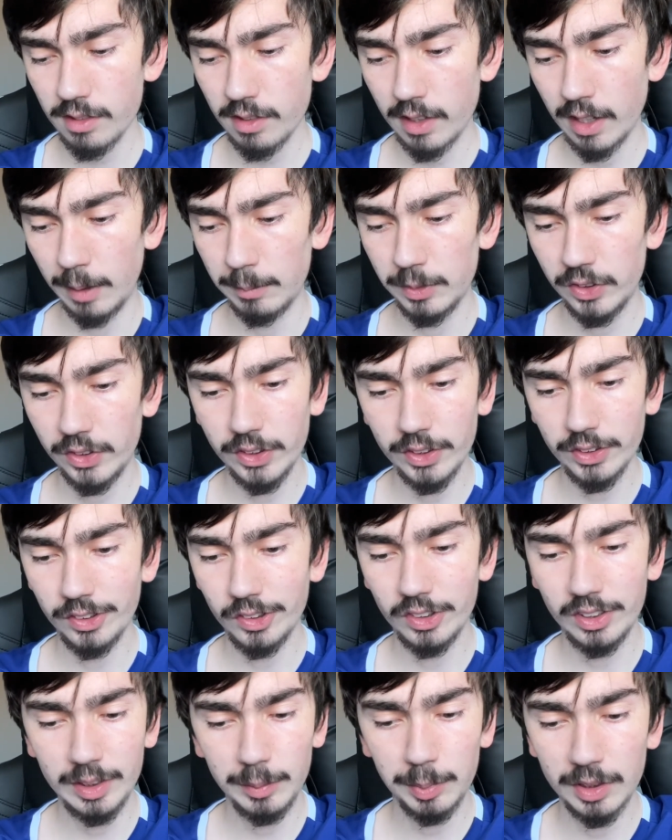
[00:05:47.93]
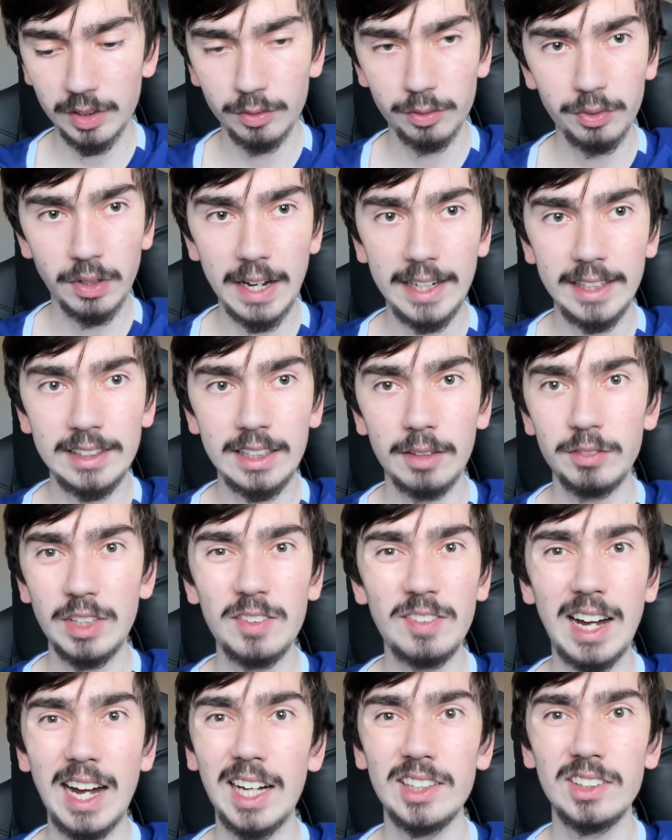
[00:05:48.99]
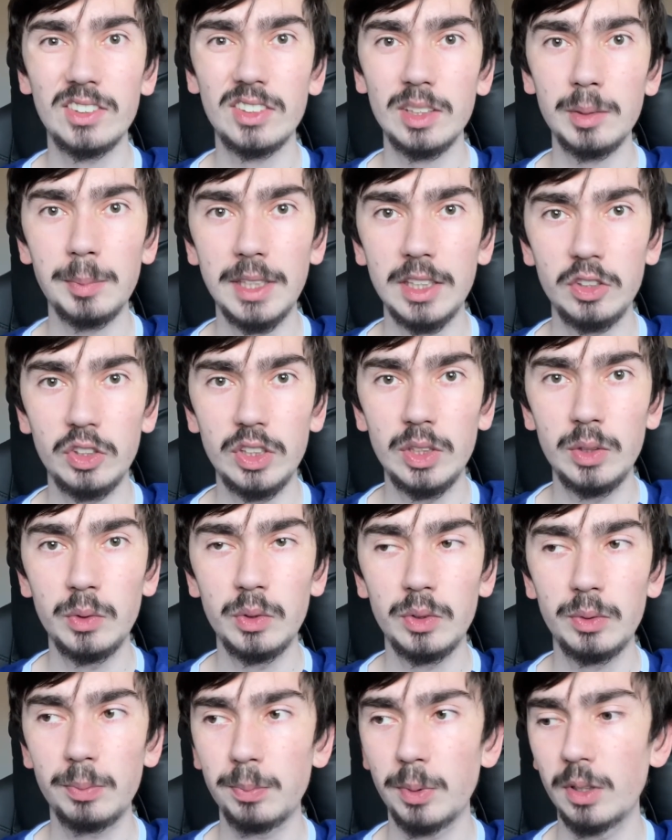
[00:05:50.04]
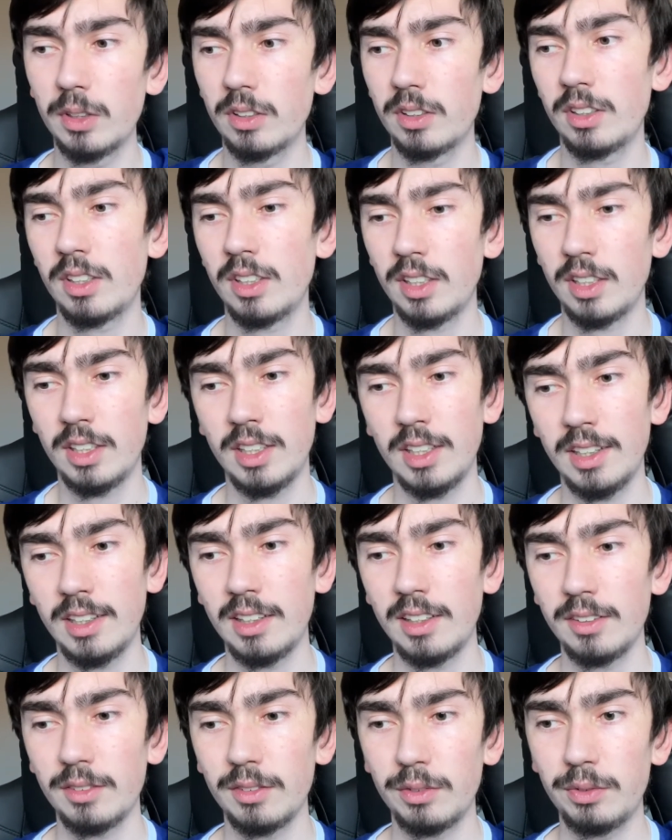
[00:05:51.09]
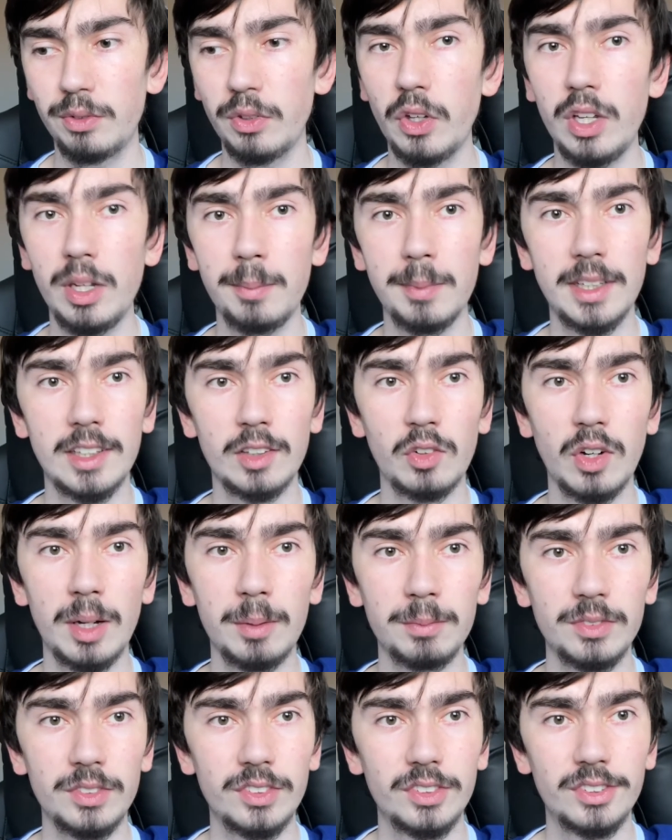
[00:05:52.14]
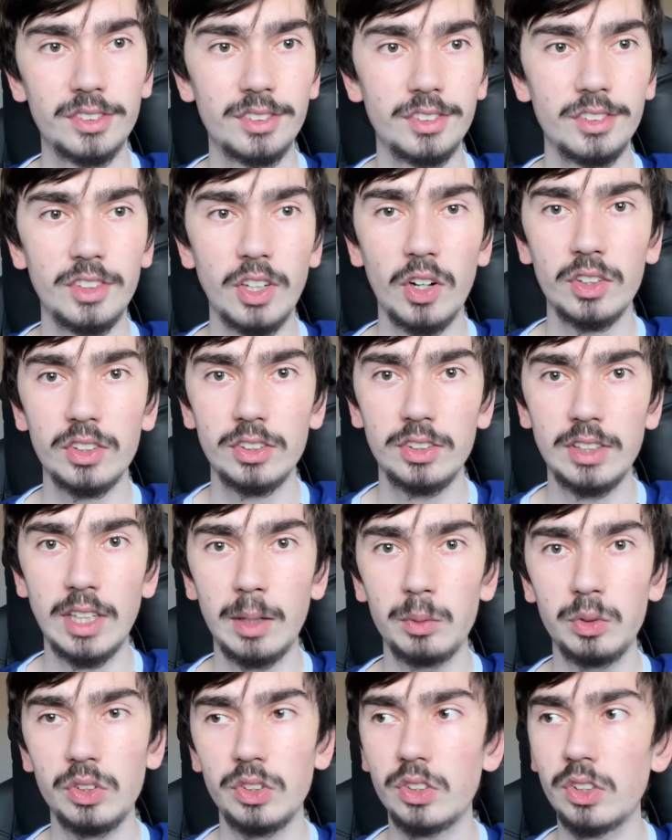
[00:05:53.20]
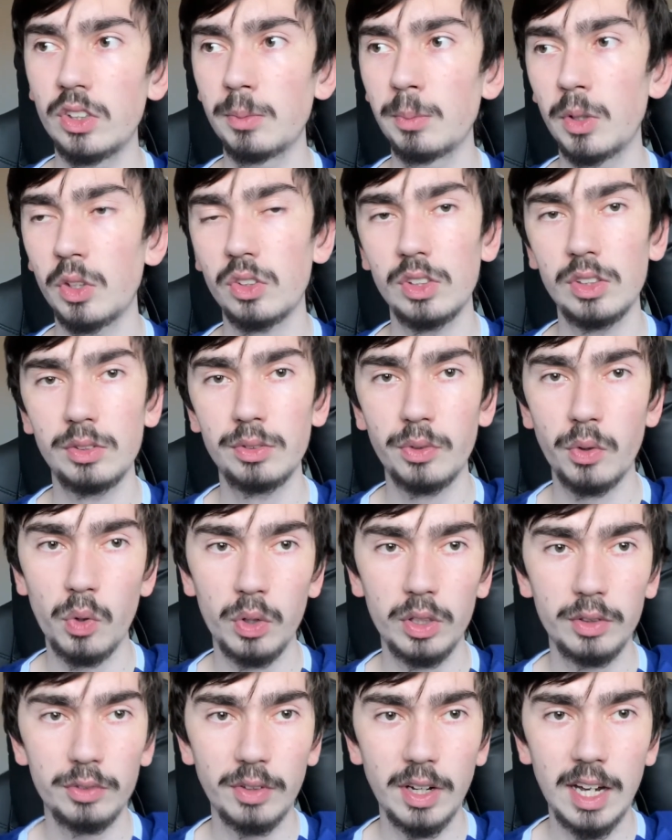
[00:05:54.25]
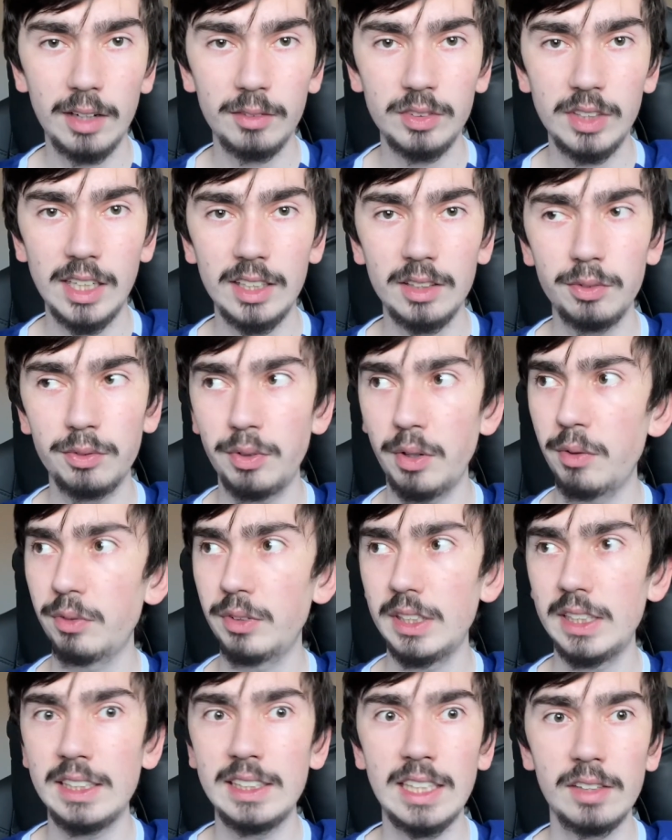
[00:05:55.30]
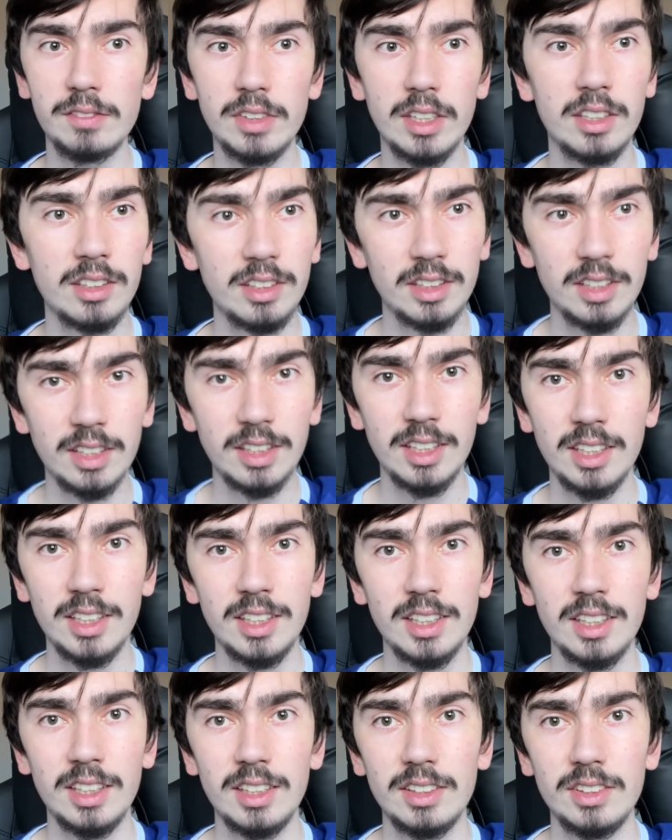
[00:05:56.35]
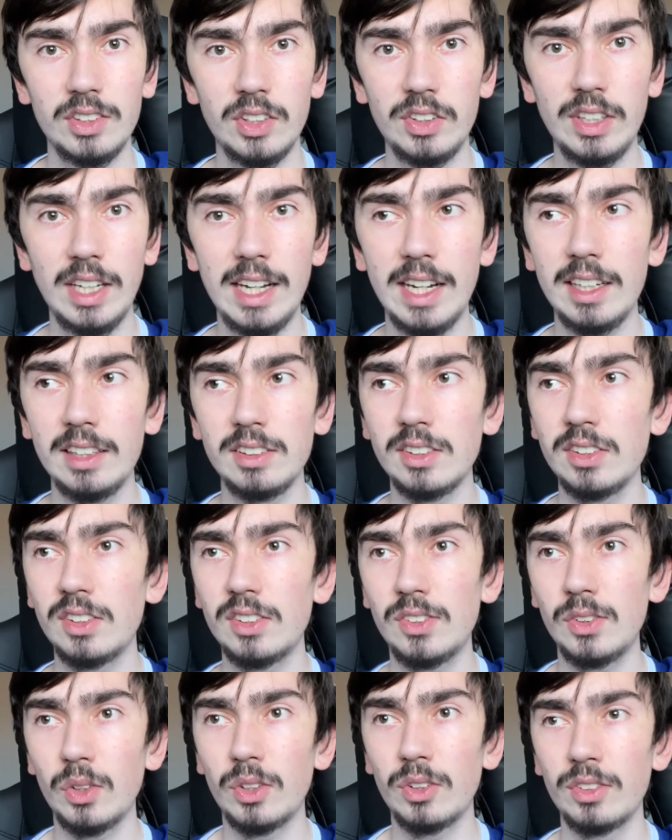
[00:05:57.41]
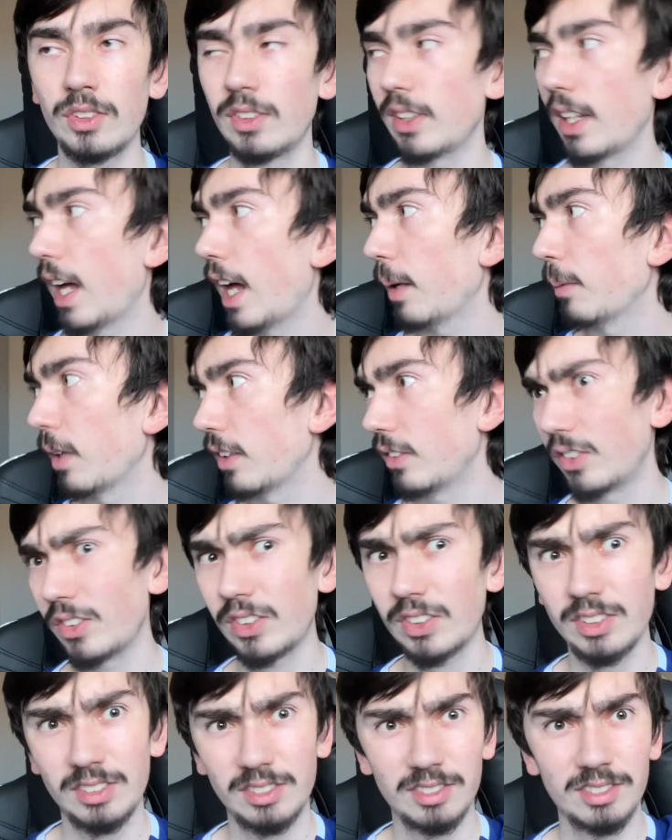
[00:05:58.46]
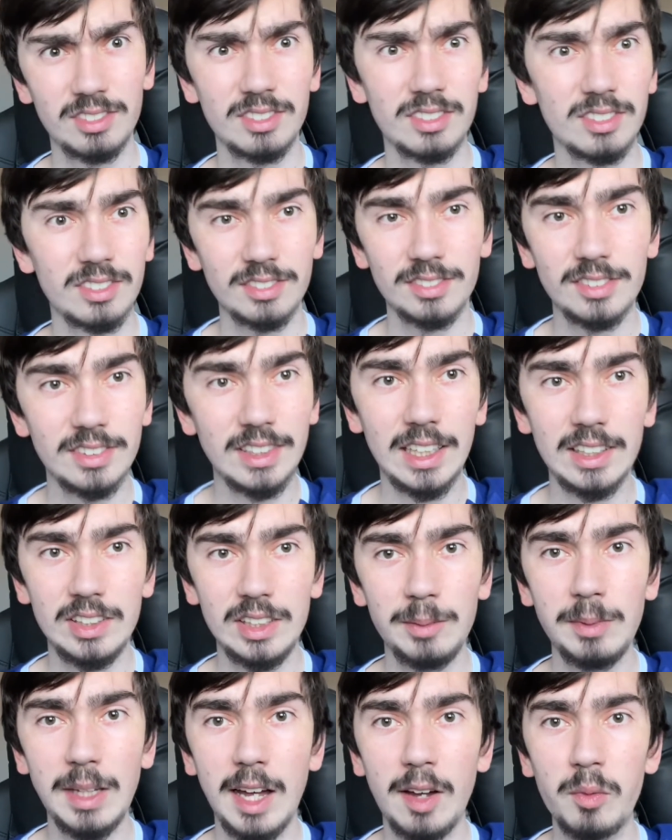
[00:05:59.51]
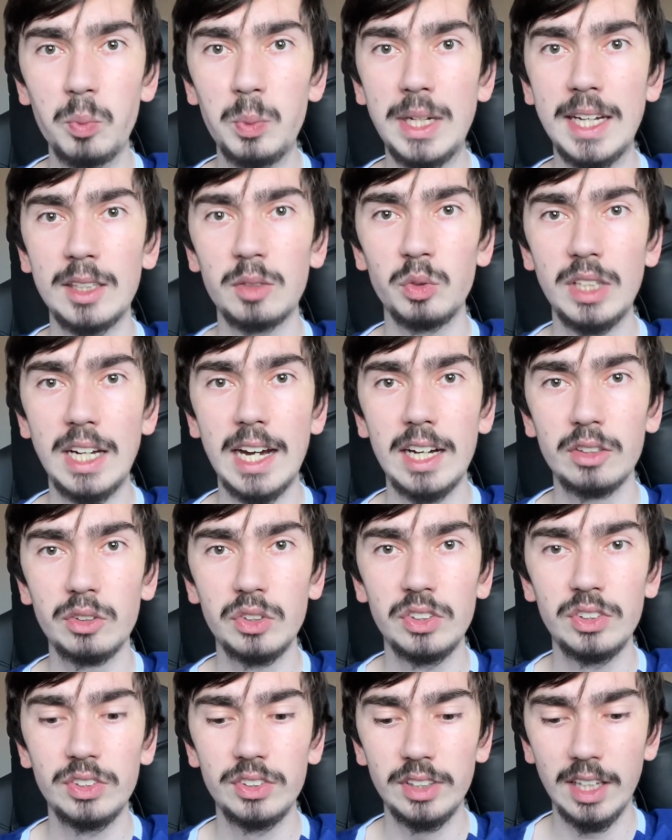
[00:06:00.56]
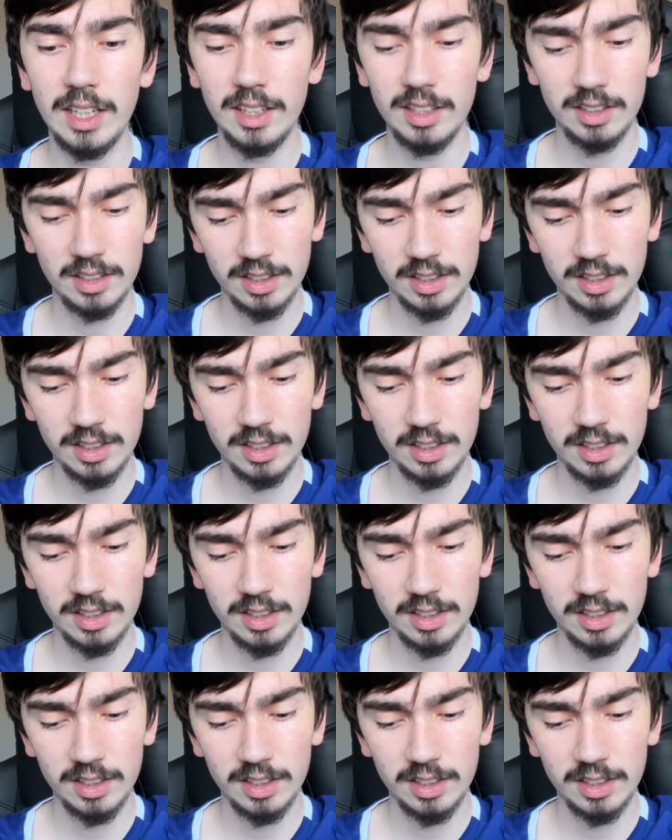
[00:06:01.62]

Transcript: I'm still sleeping fine. I've never had sleep issues, but 30 milligrams knocks it out just as much as 45 did. 15 never sedated us, so I seem to have weird reactions that